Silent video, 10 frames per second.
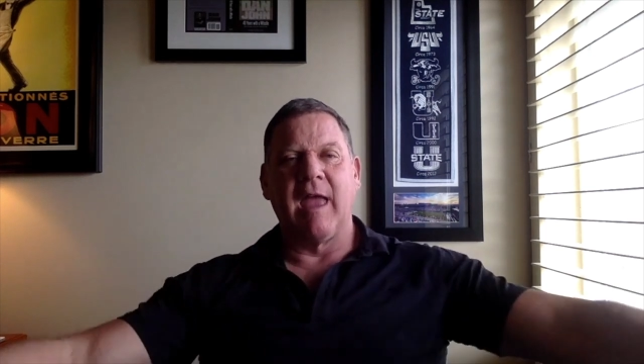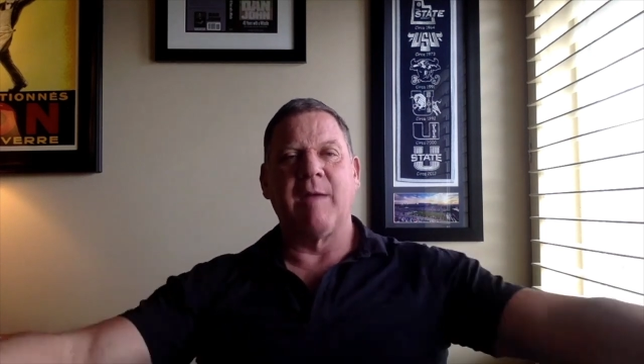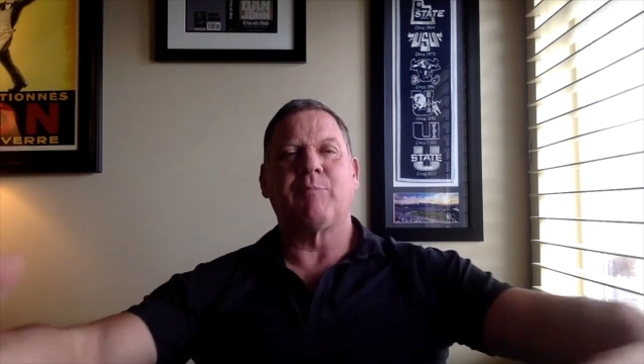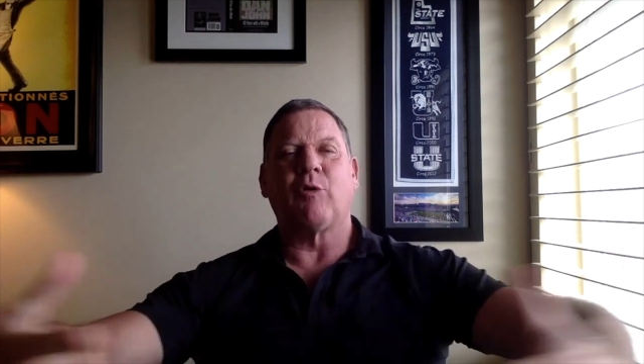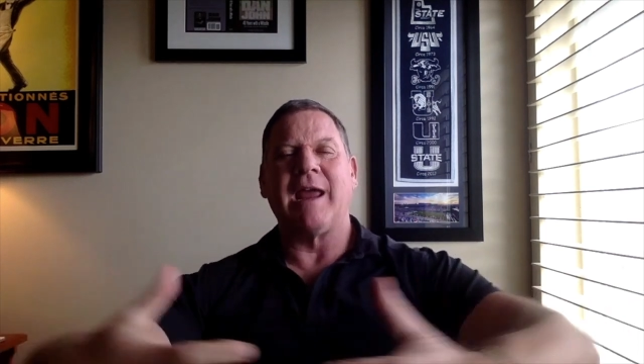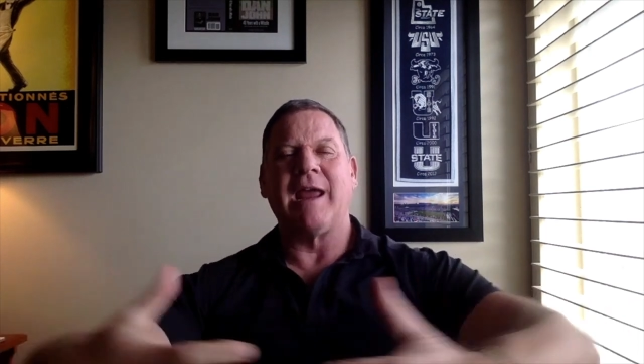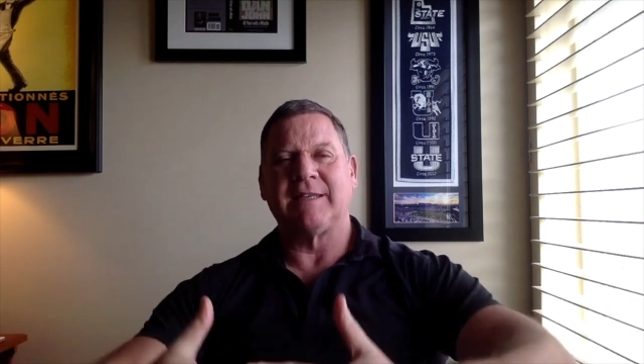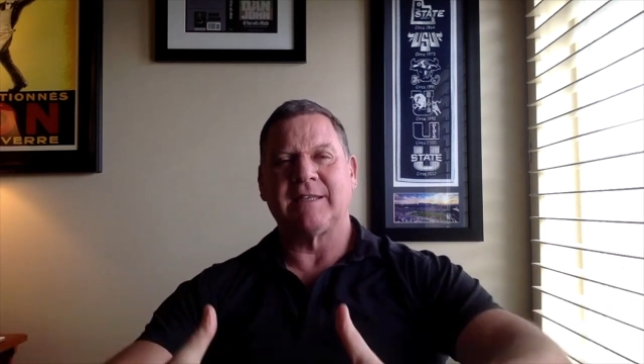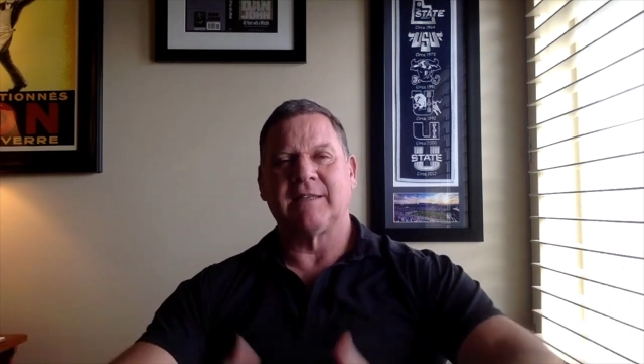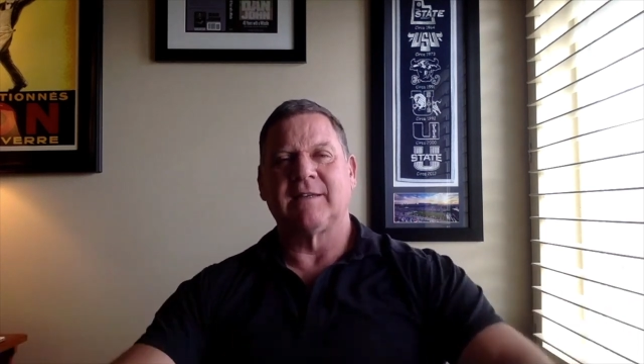
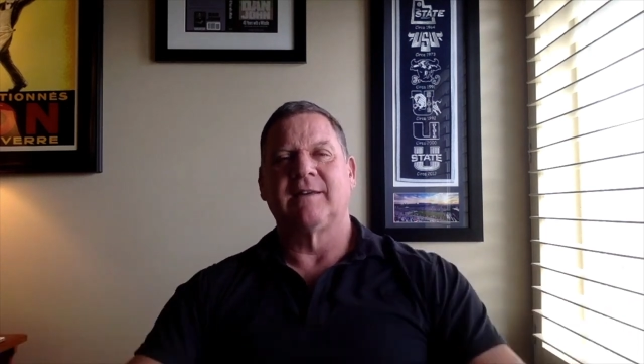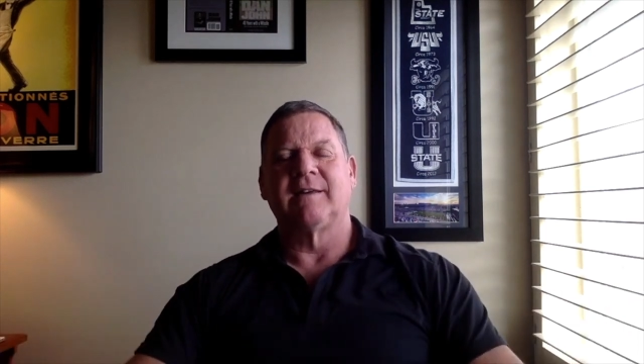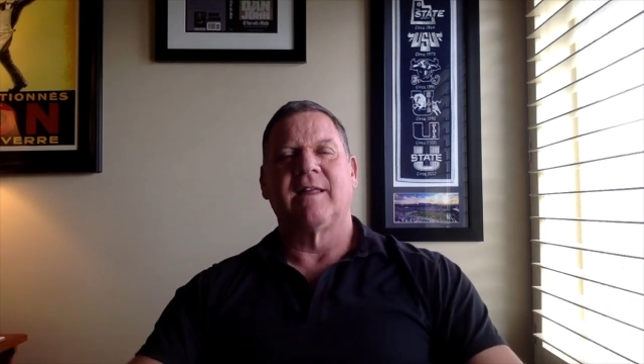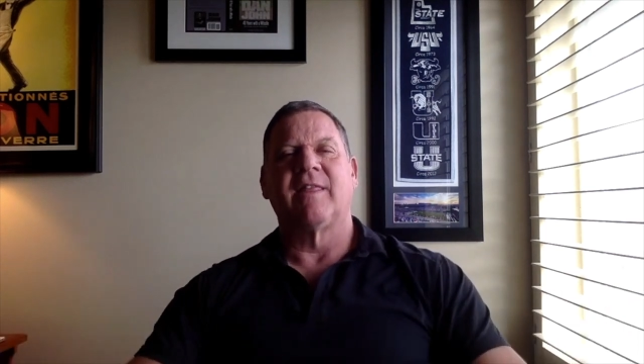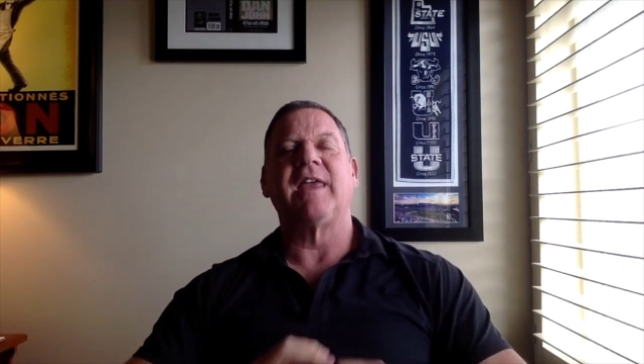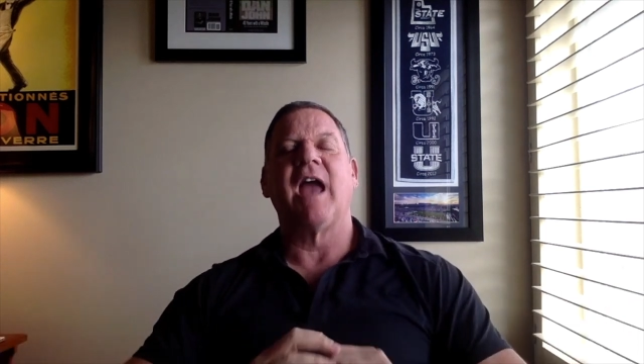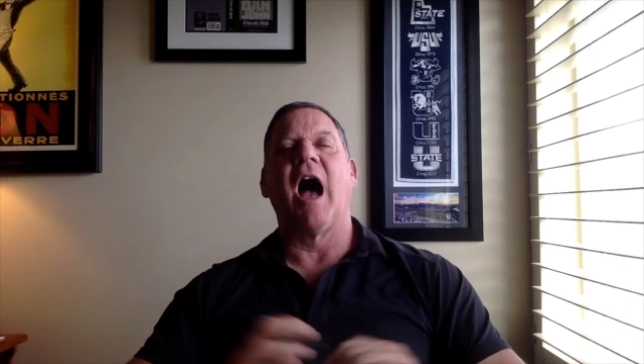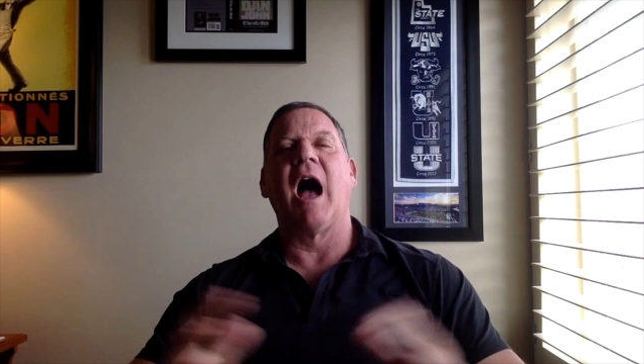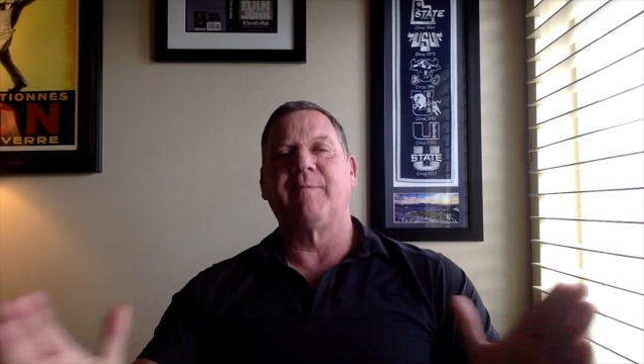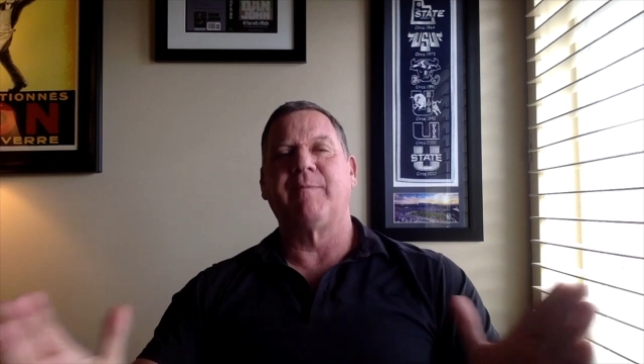embrace
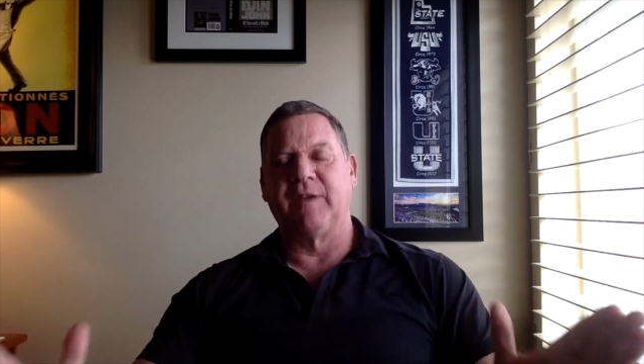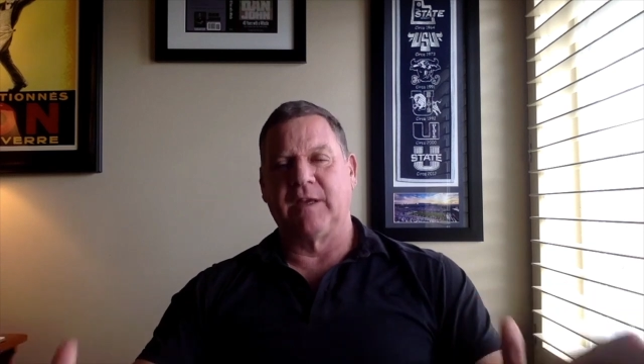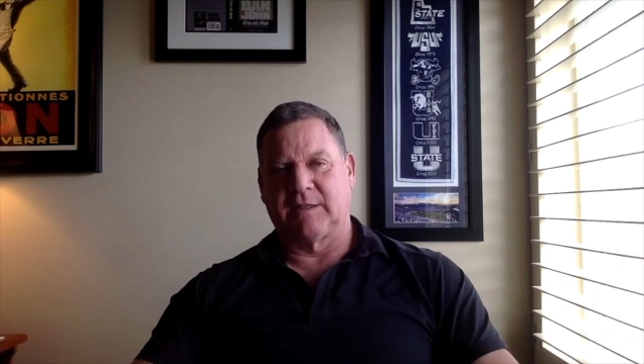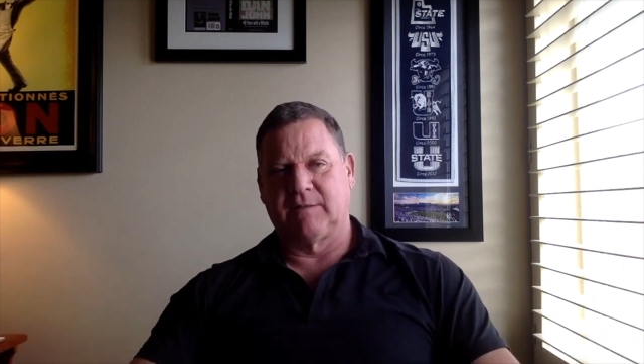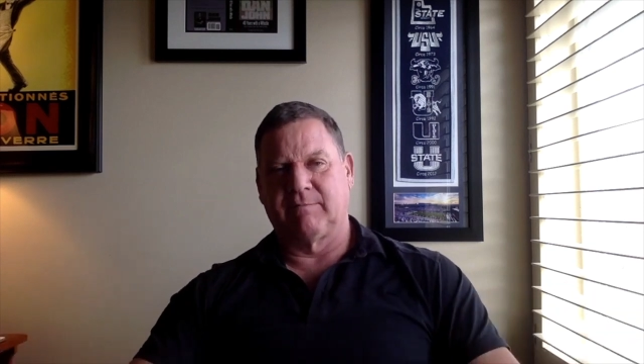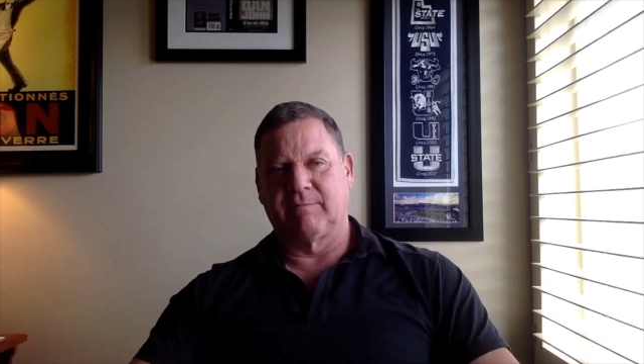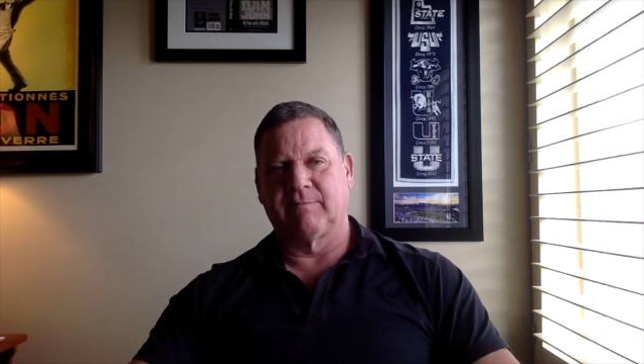the obvious.